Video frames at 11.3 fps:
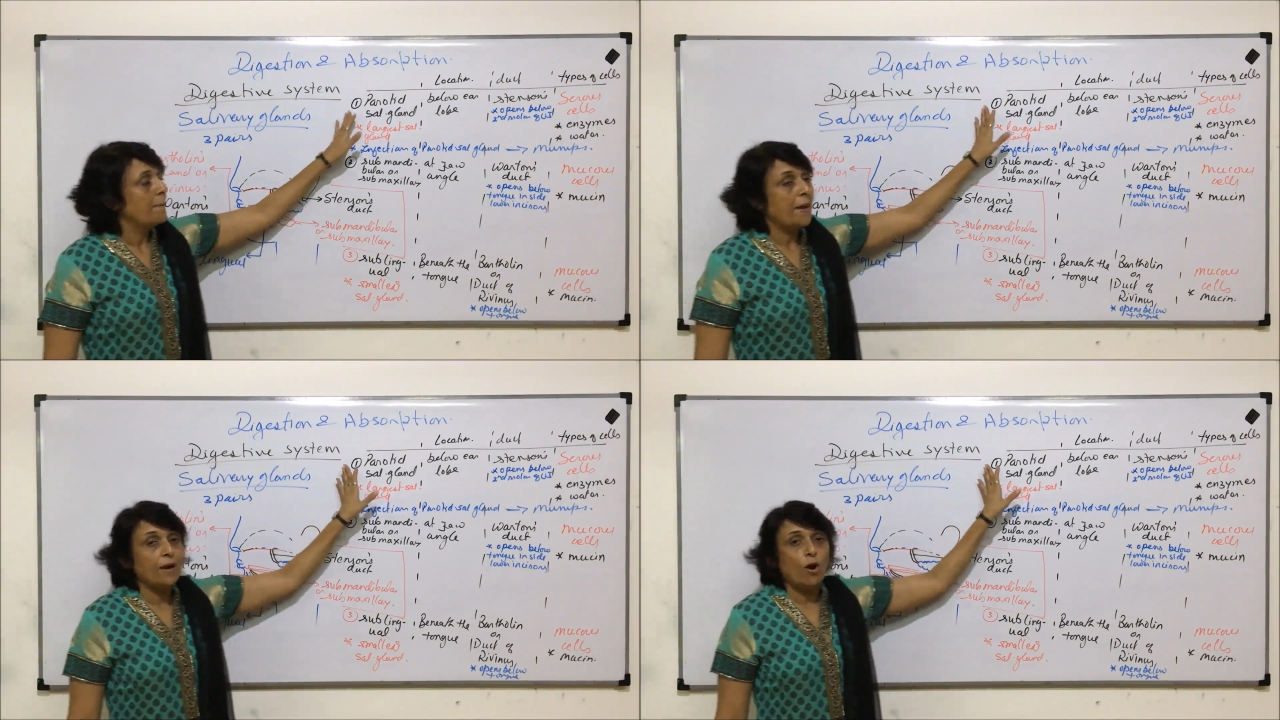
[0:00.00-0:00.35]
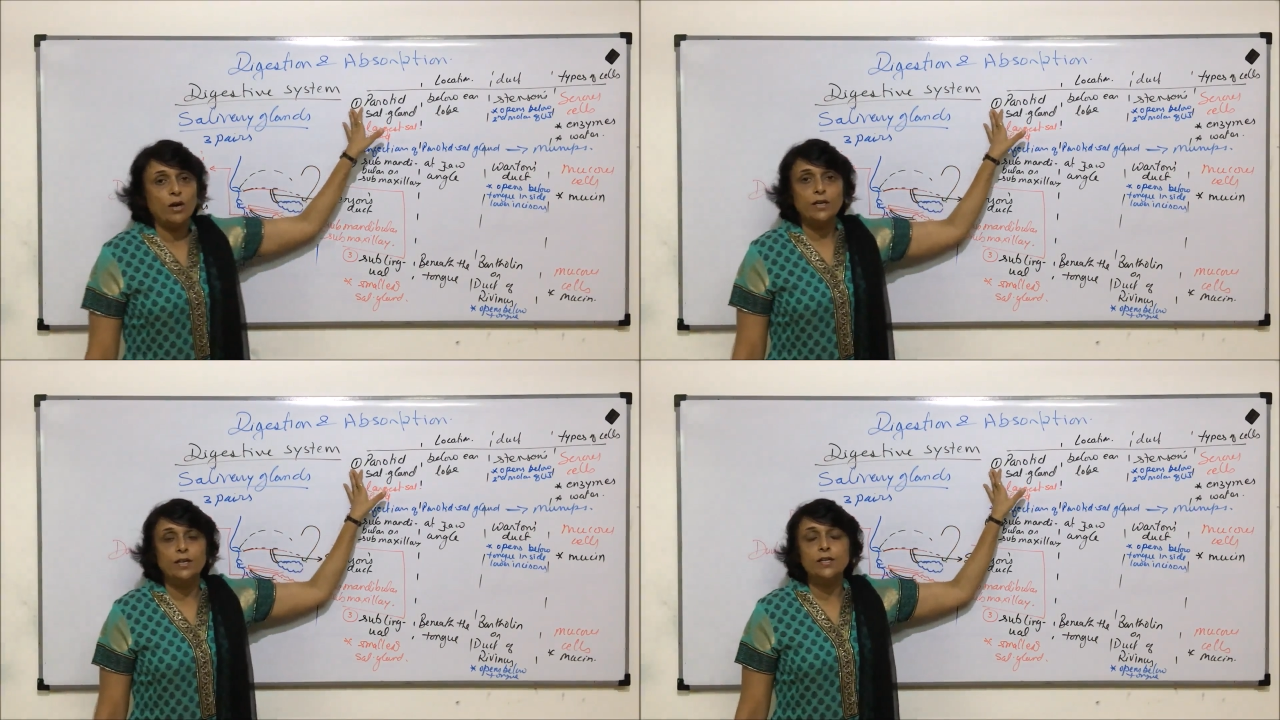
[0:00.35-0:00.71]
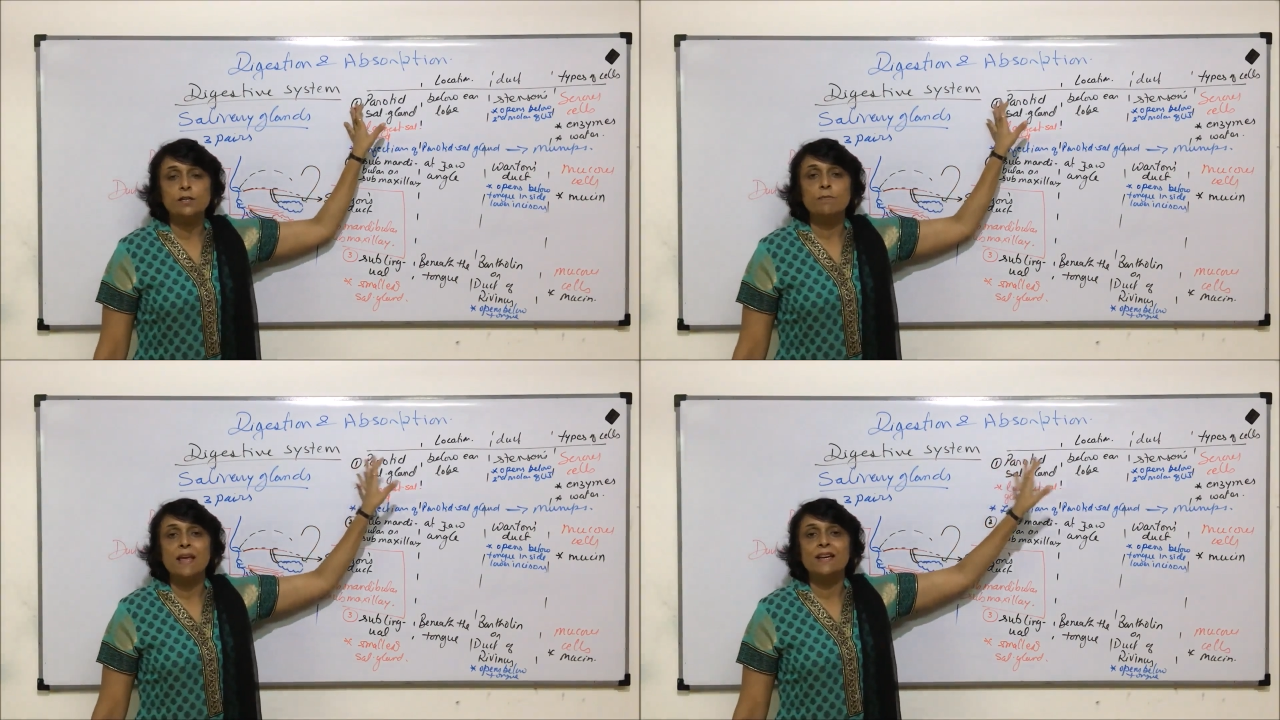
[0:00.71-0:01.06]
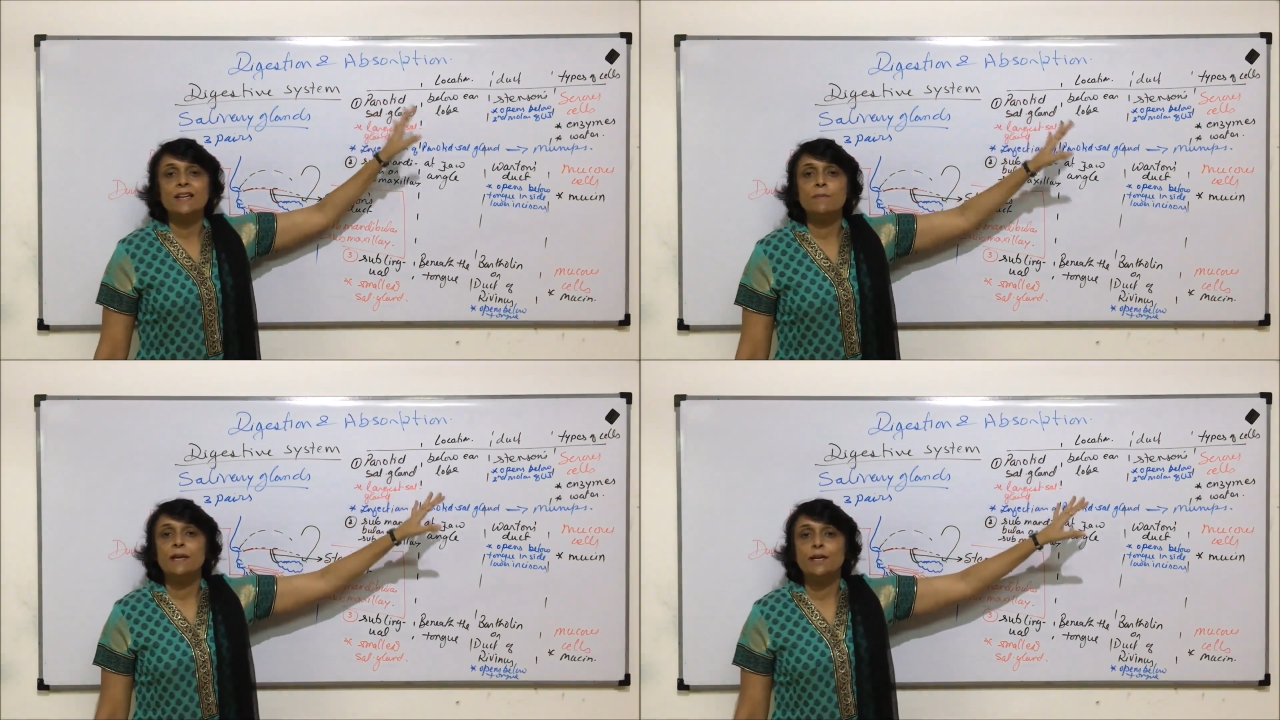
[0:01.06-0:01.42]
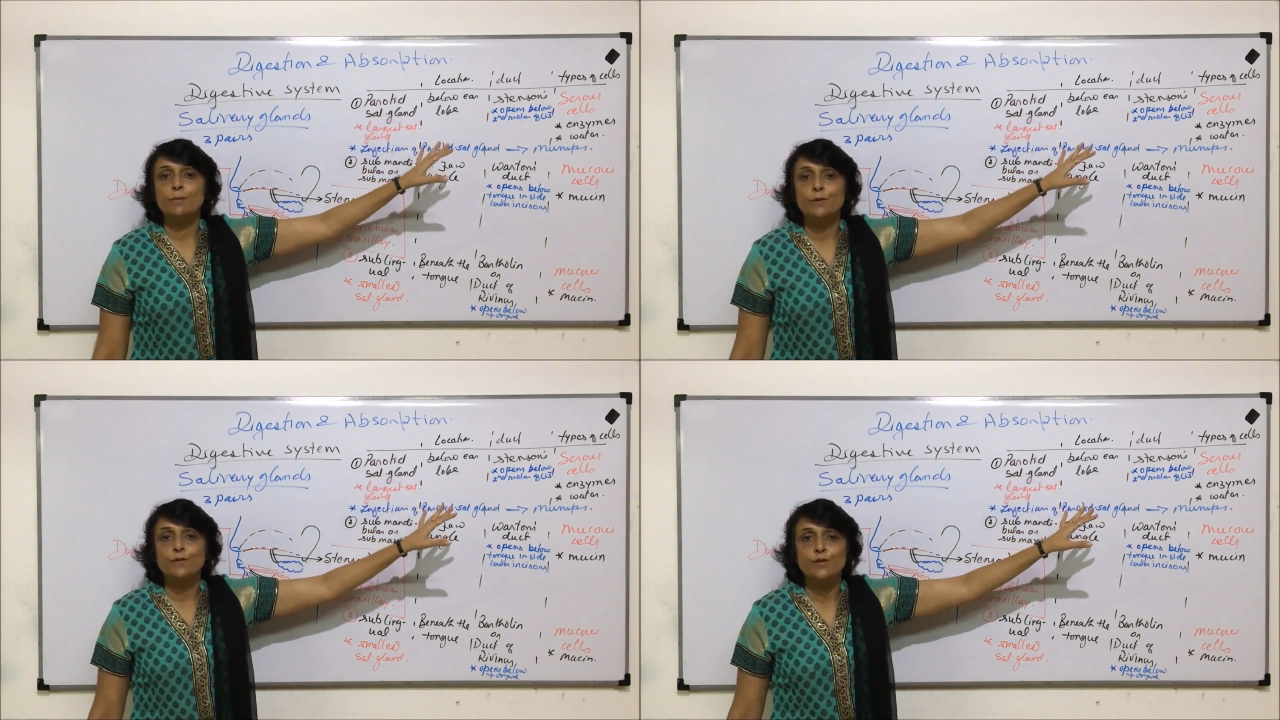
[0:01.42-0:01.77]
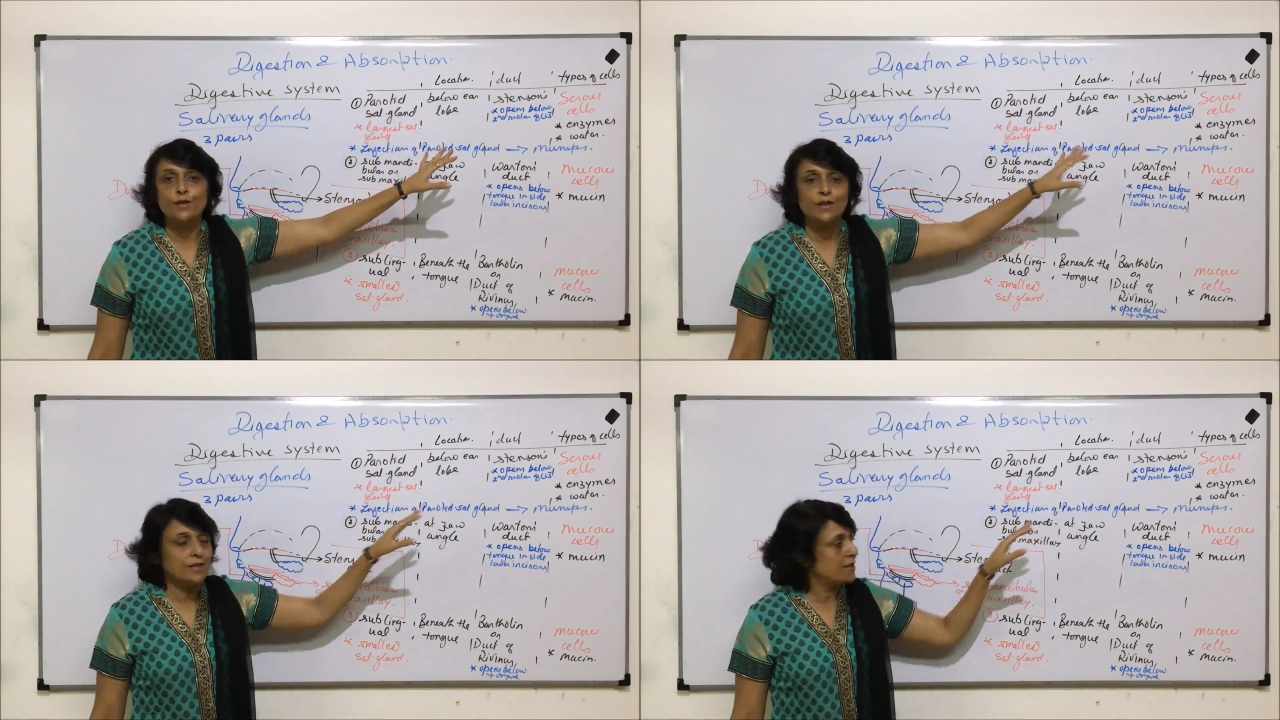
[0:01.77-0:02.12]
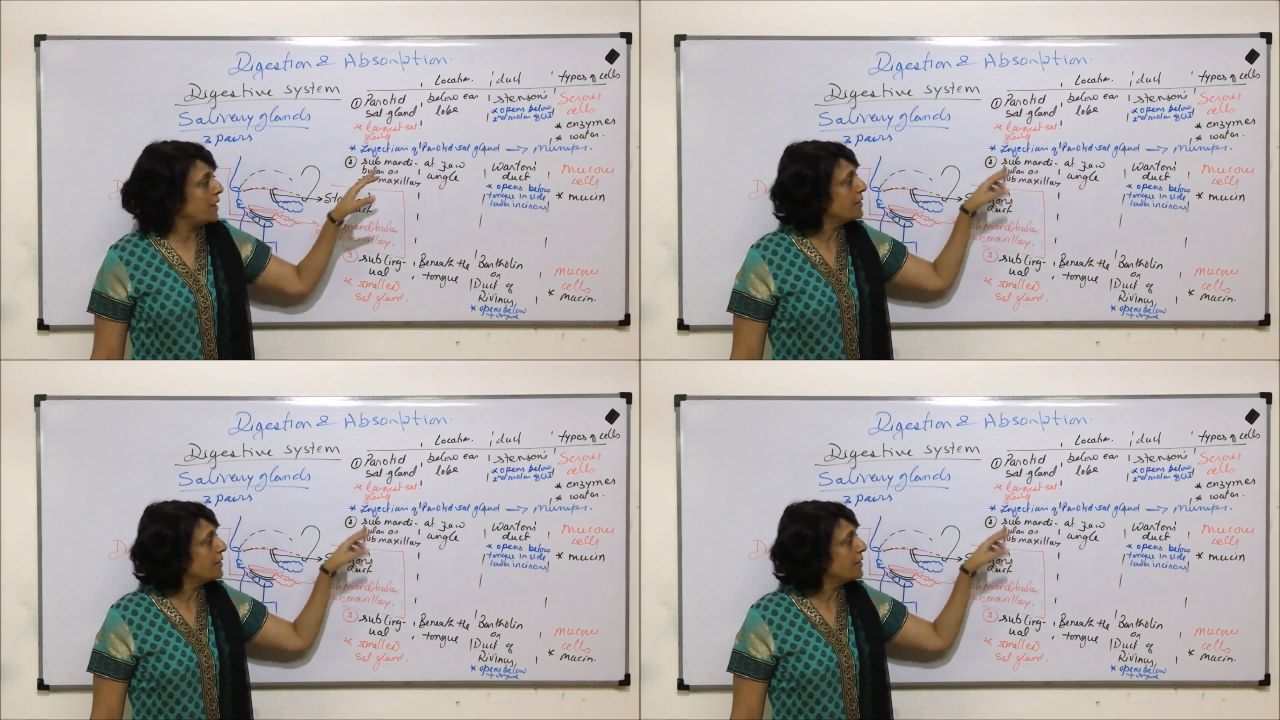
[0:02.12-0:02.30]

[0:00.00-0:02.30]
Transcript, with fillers: Parotid is mainly made up of serous